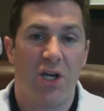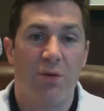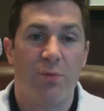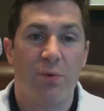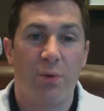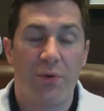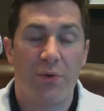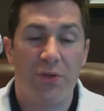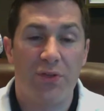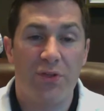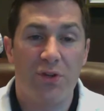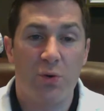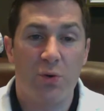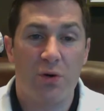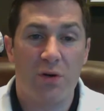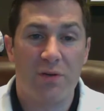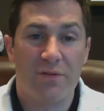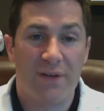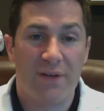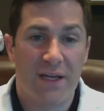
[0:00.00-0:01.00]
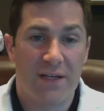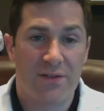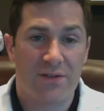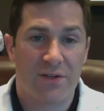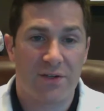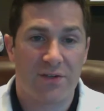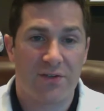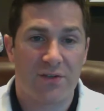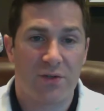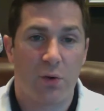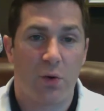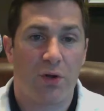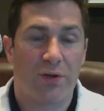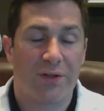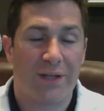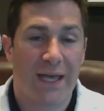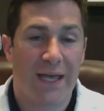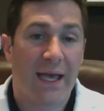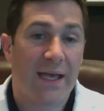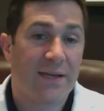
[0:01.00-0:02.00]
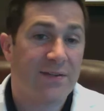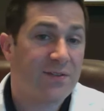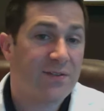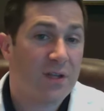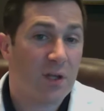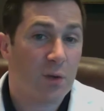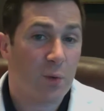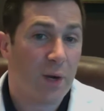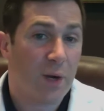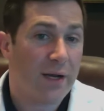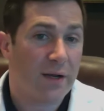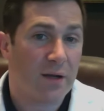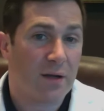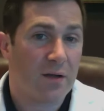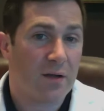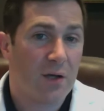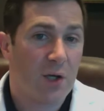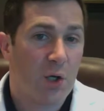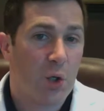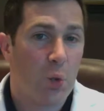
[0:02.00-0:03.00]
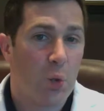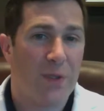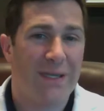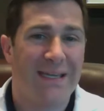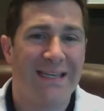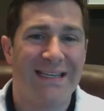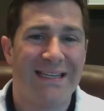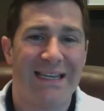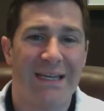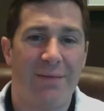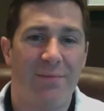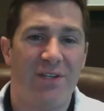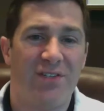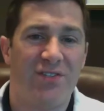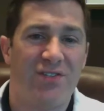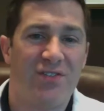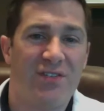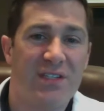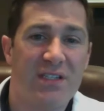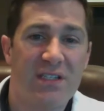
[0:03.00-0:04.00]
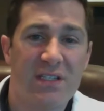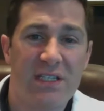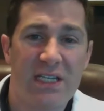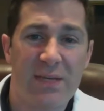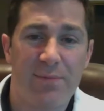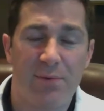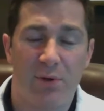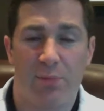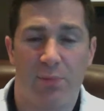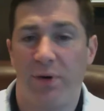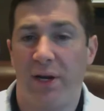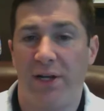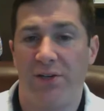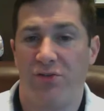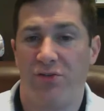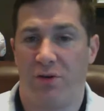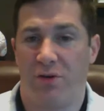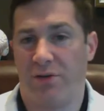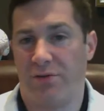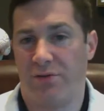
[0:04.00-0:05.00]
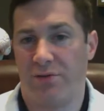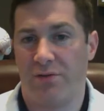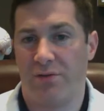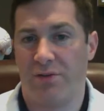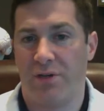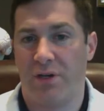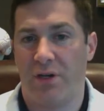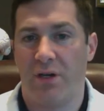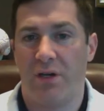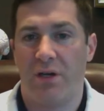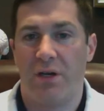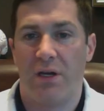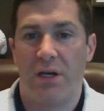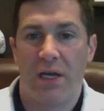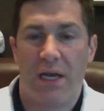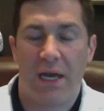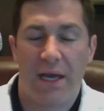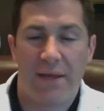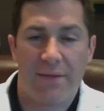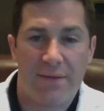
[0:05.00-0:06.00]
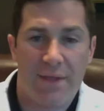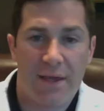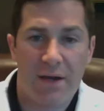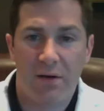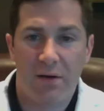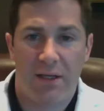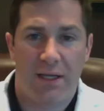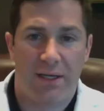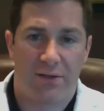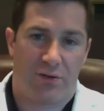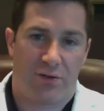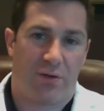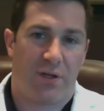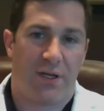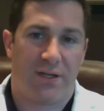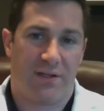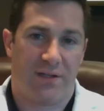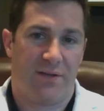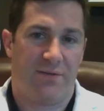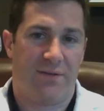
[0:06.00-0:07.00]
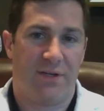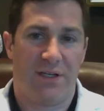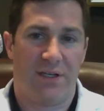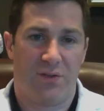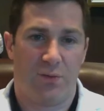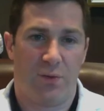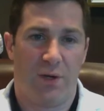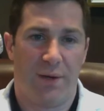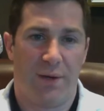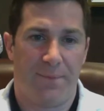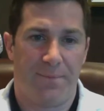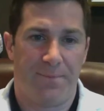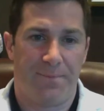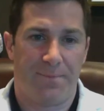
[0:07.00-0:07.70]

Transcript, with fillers: But with newer advances called sLORETA, we can image deeper brain structures and their electrical activity as well.